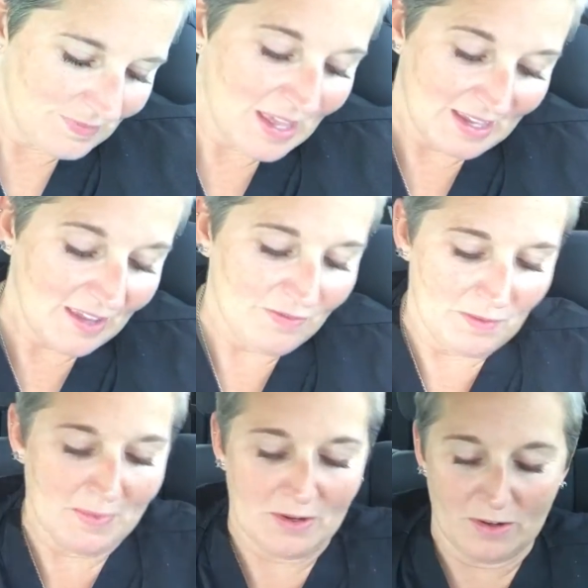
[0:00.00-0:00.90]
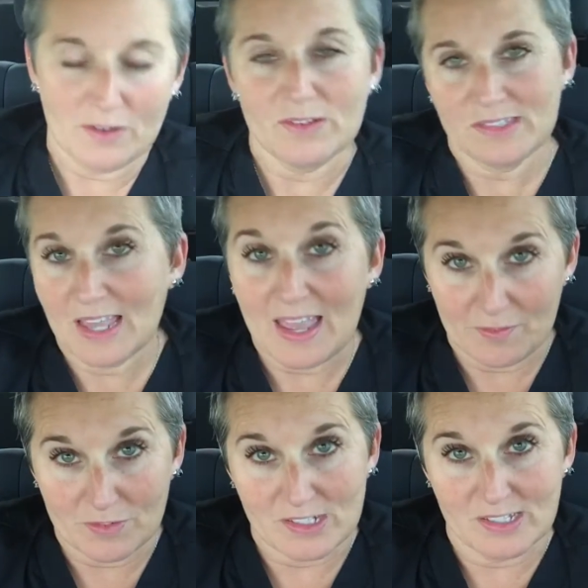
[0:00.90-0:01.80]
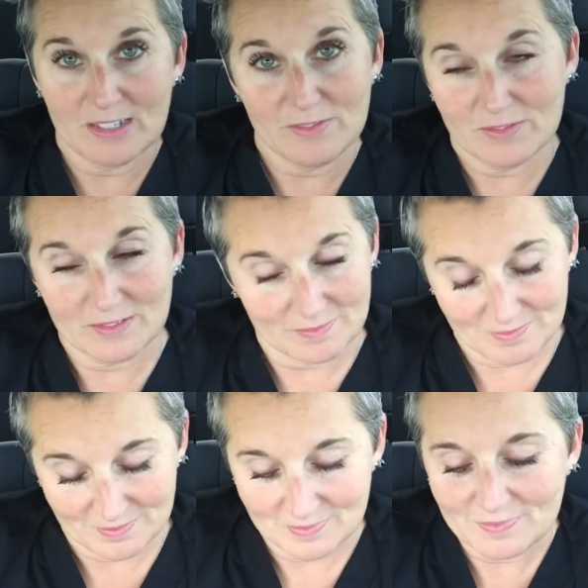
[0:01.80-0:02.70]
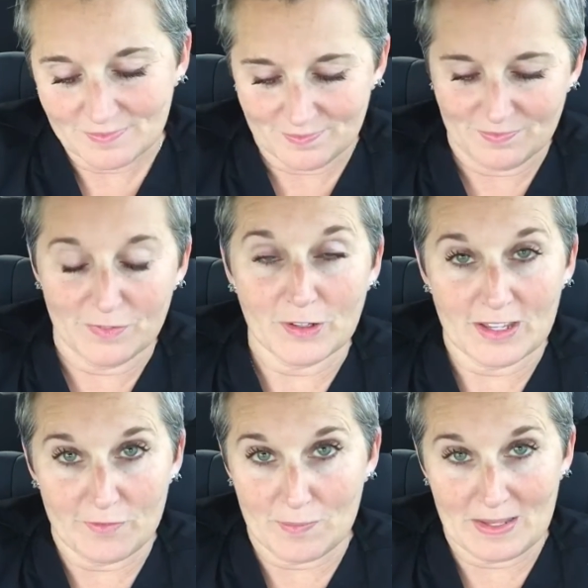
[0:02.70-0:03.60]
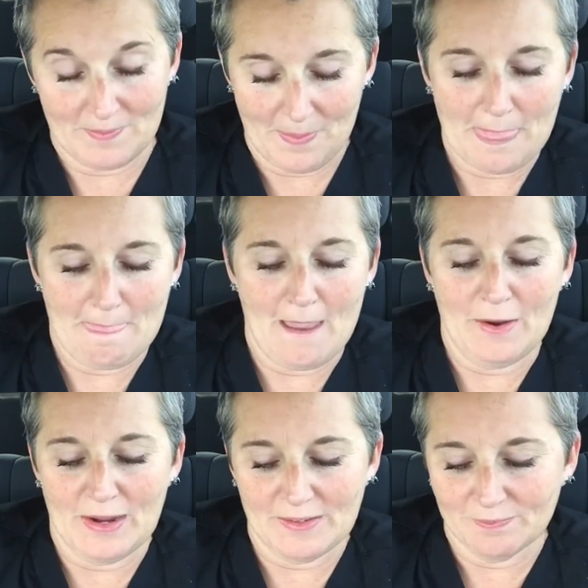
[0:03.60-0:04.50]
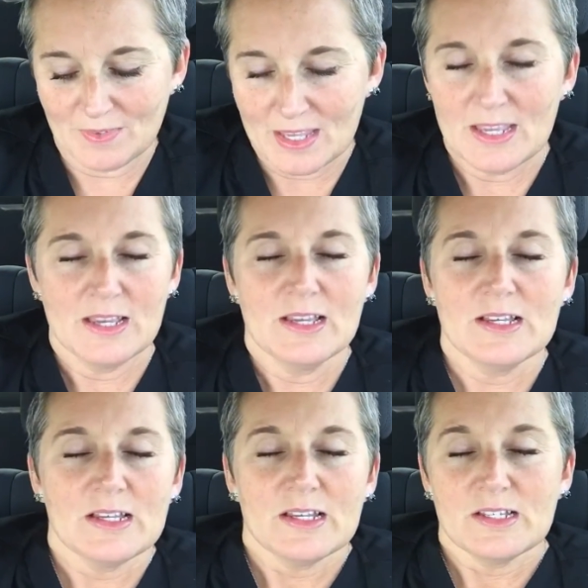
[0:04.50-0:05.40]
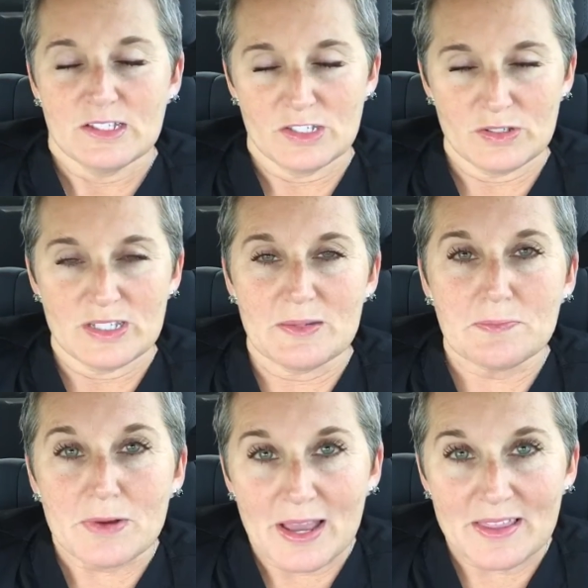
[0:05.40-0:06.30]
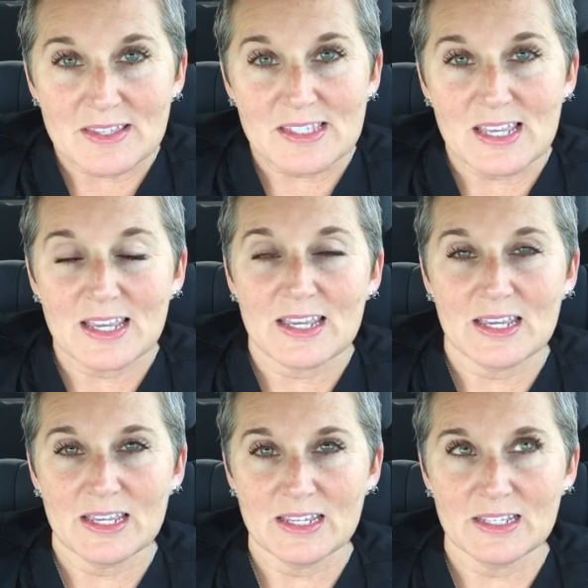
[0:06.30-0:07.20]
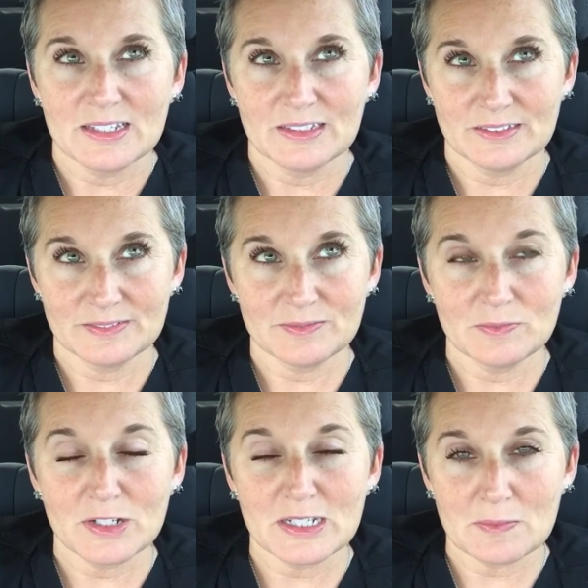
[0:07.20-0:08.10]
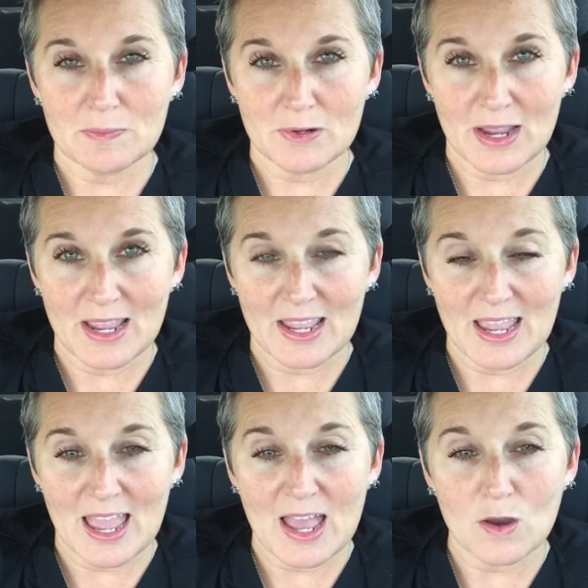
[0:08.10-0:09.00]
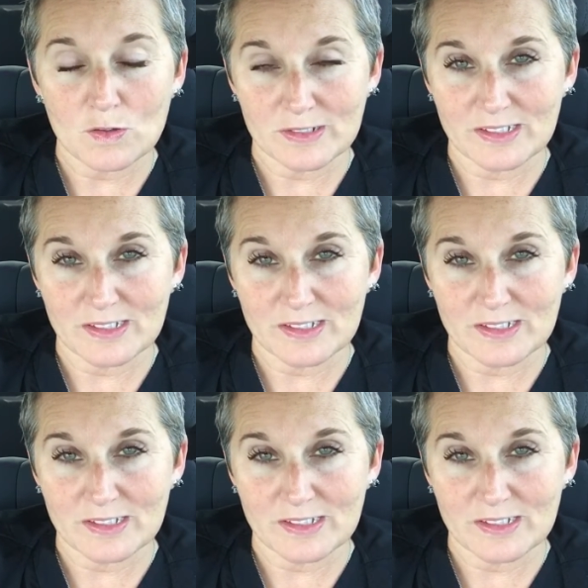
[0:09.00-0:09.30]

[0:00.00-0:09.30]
I give the miracles I have received. Forgive me. All right. Two deep breaths. We're going to pray out